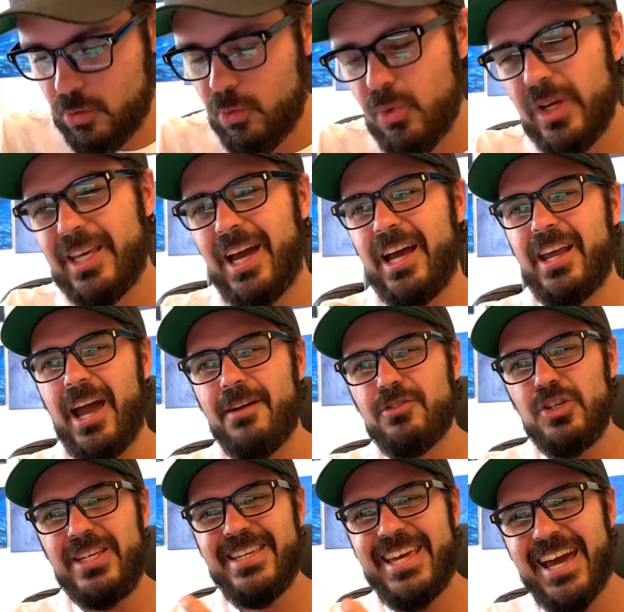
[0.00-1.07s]
so we kind of
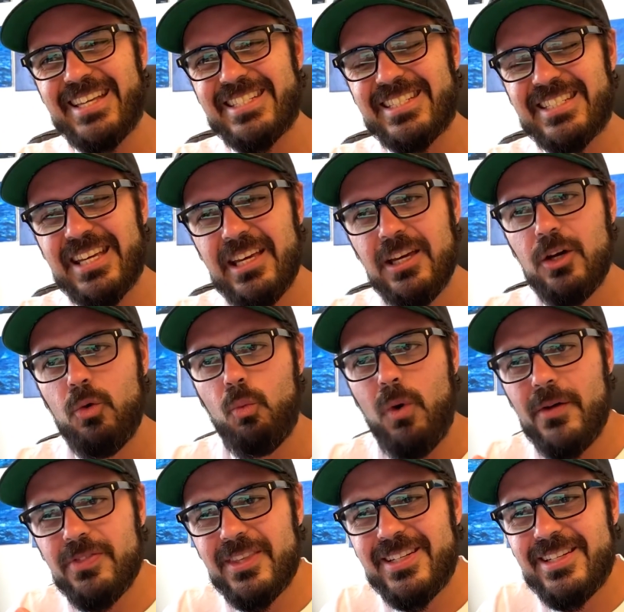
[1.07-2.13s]
have to guess
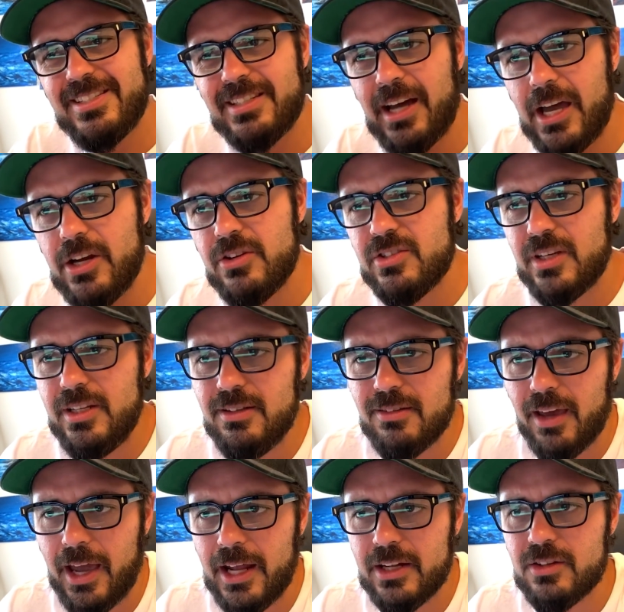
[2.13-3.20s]
what the designer's
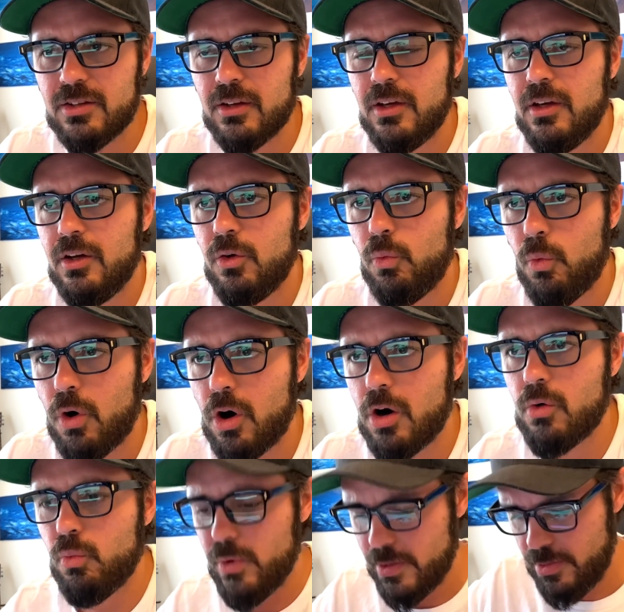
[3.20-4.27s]
intent
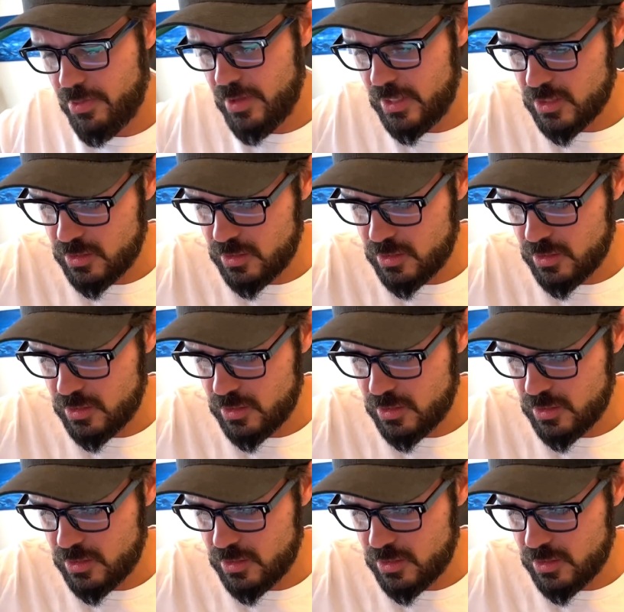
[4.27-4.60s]
were with